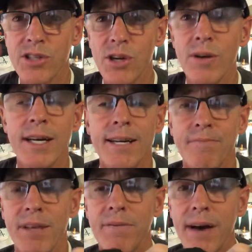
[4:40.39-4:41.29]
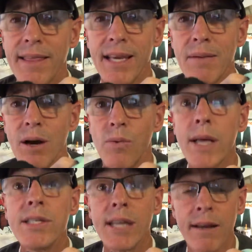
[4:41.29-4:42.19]
So if I think about
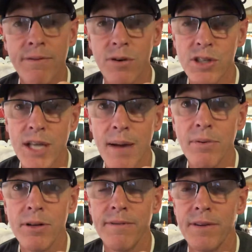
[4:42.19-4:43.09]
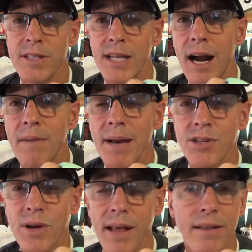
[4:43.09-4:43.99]
race day, for example, if it's an Ironman
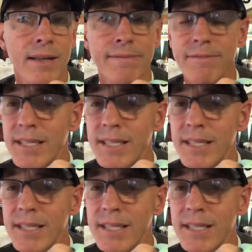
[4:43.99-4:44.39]
triathlon,